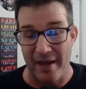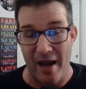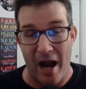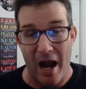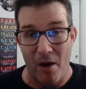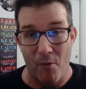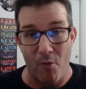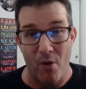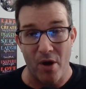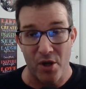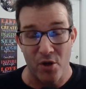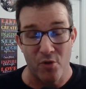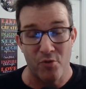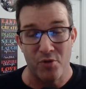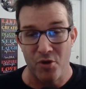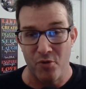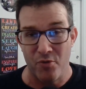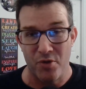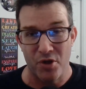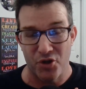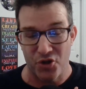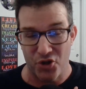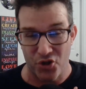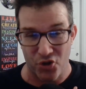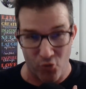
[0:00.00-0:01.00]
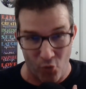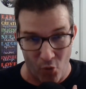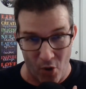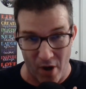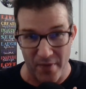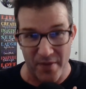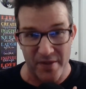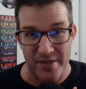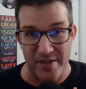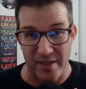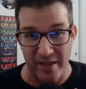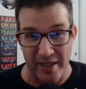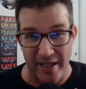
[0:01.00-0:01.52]
I want you to destroy
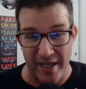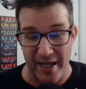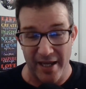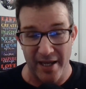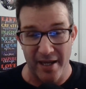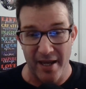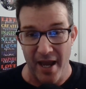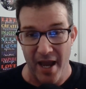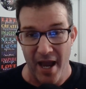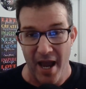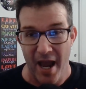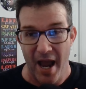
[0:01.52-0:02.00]
this league